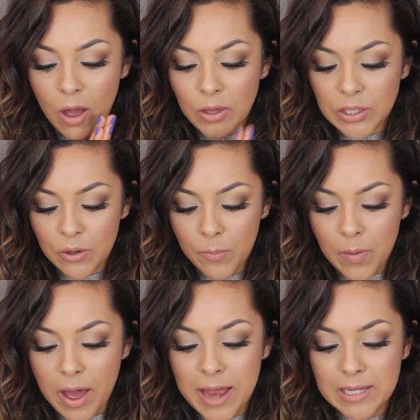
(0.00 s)
also
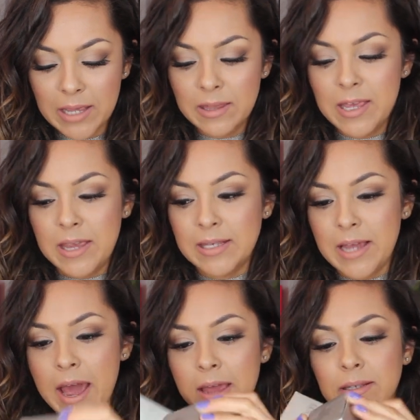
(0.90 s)
bought these
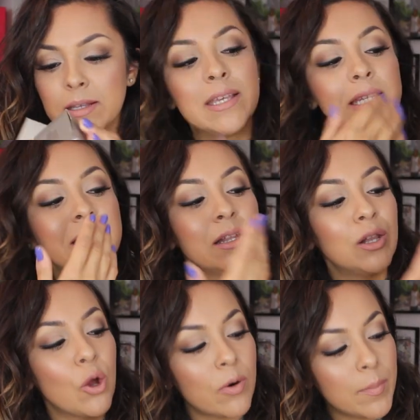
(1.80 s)
guys. This is the
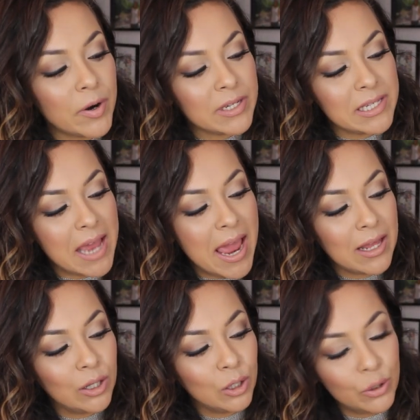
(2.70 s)
Laura
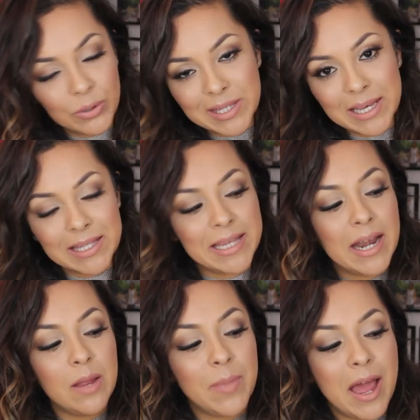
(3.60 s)
Mercier Loose
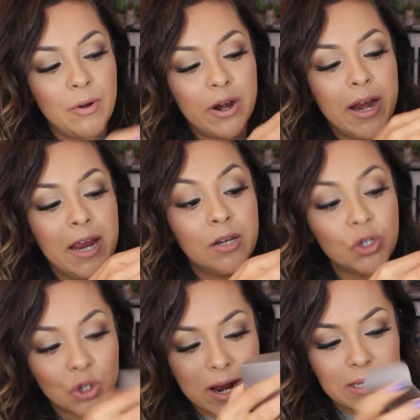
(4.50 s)
Setting Powder in
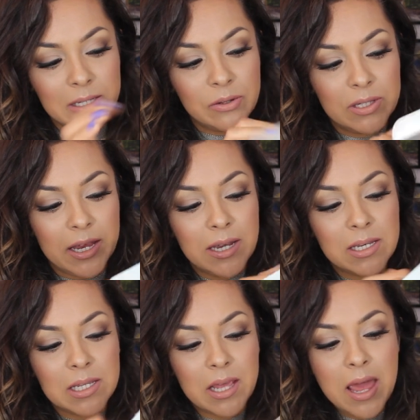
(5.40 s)

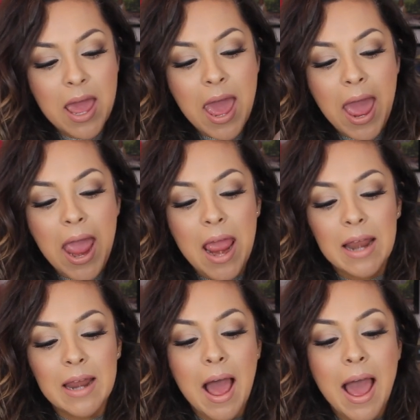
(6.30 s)
Translucent,
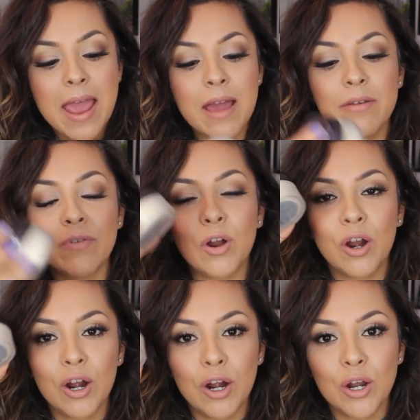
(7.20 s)
and I have
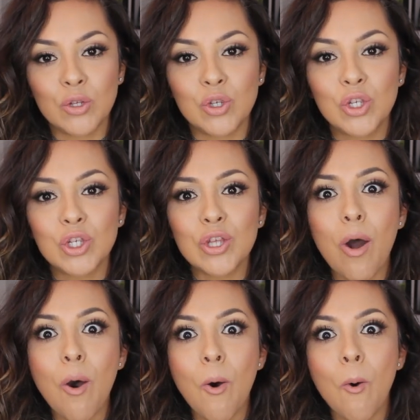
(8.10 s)
heard
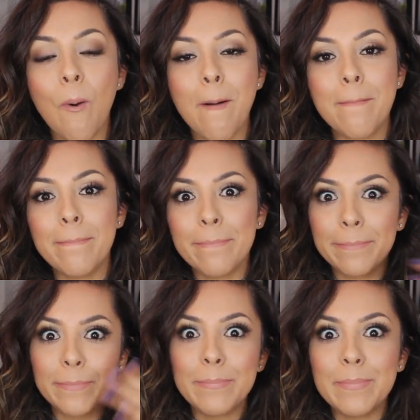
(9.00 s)
so
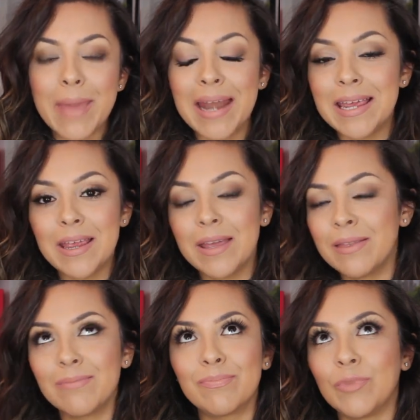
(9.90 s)

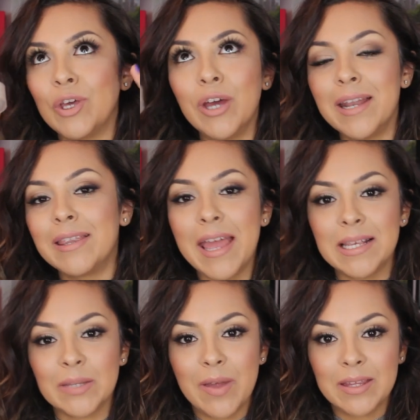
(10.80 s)
many good
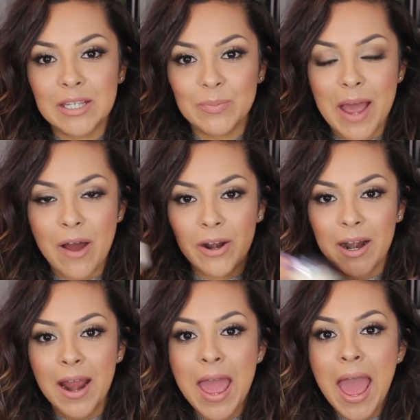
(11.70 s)
things about this
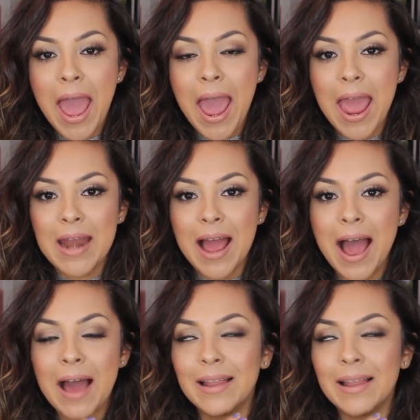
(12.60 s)
powder, and